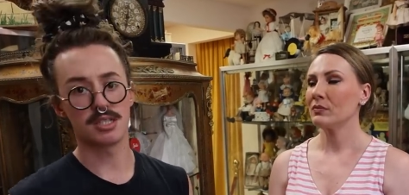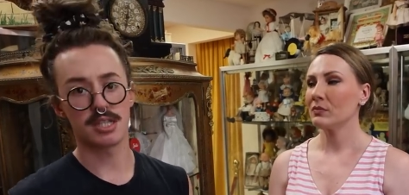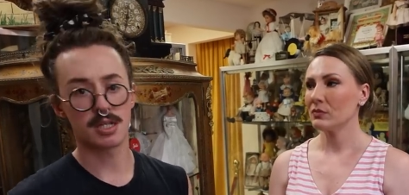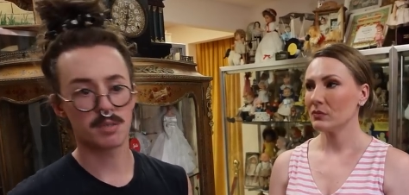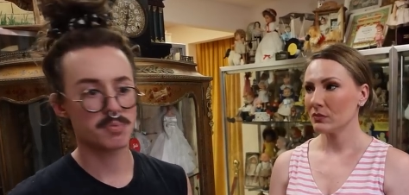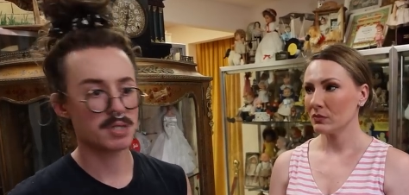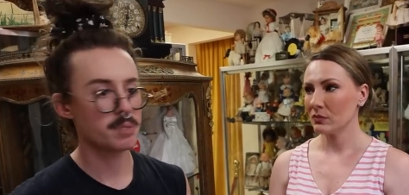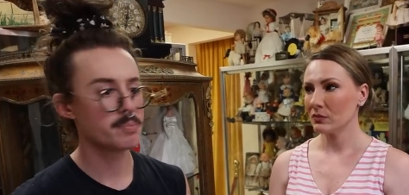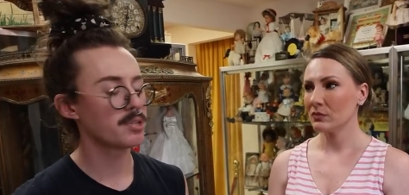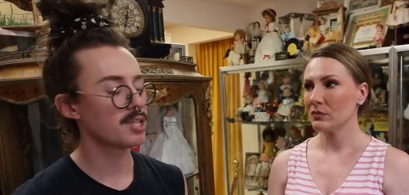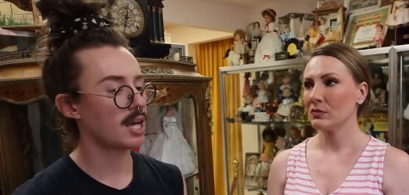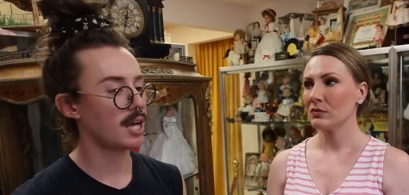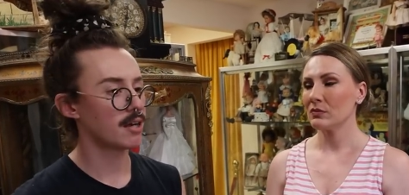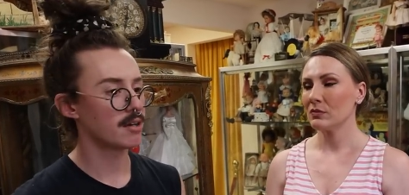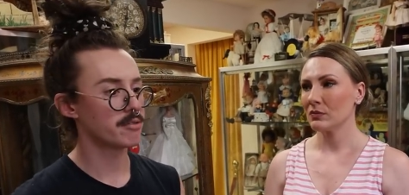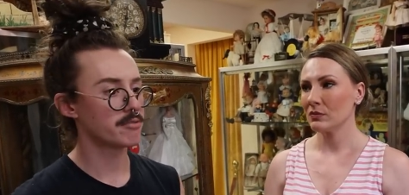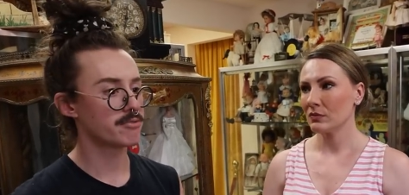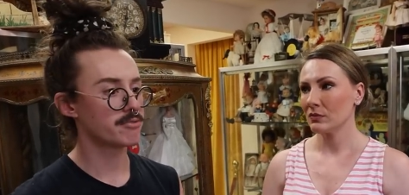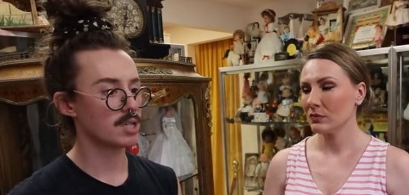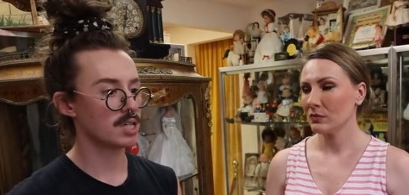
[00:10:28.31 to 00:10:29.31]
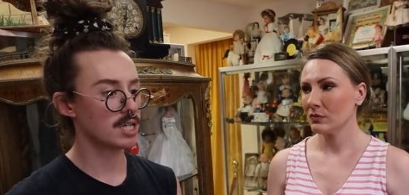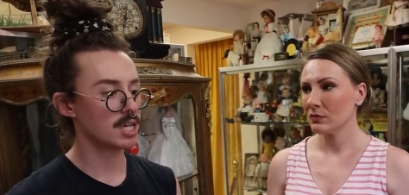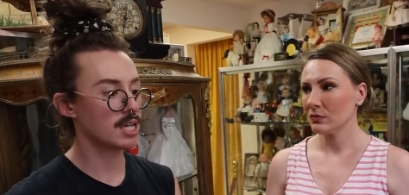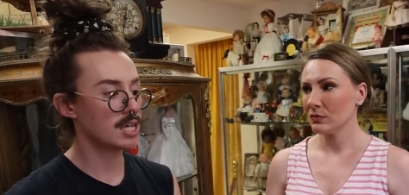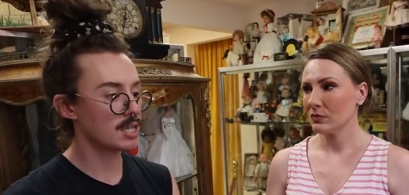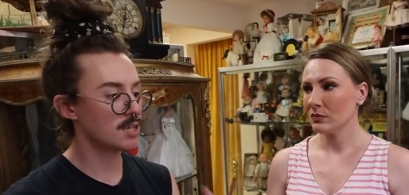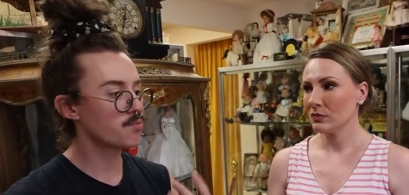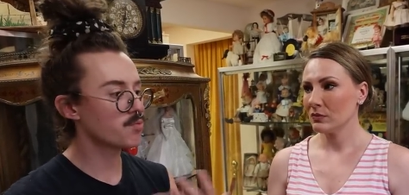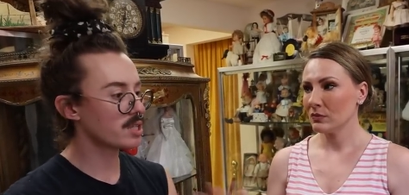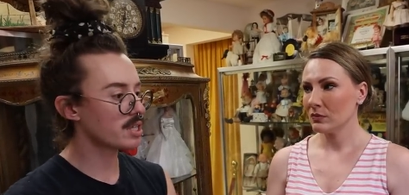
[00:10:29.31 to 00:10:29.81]
Speaker 1: Like people have,
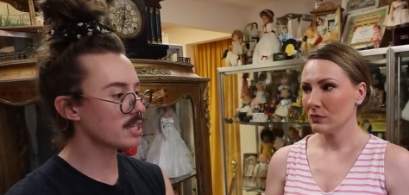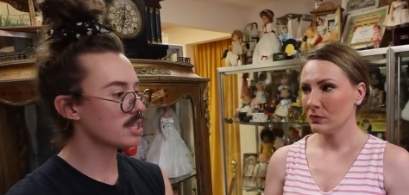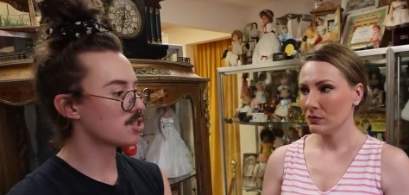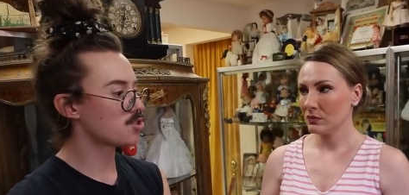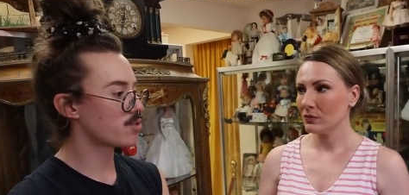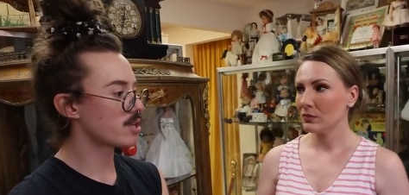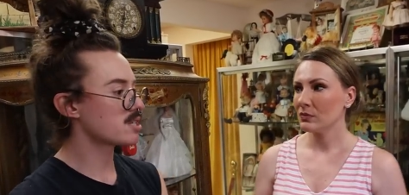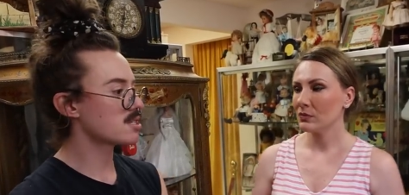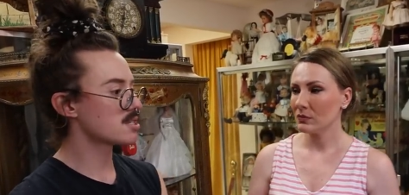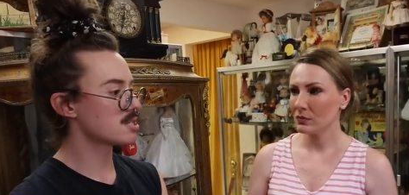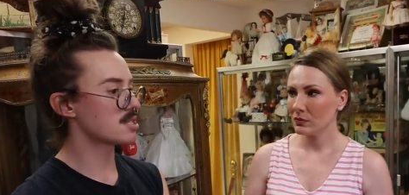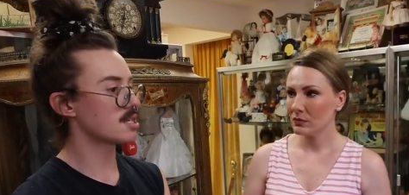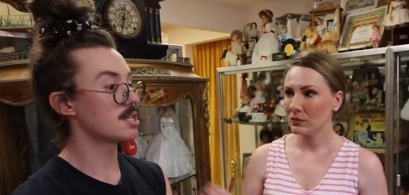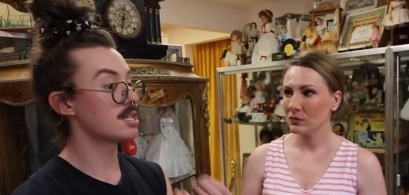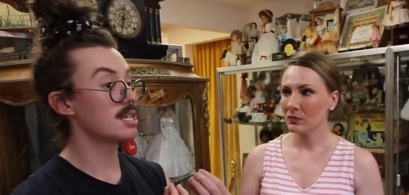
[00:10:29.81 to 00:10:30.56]
it really addresses the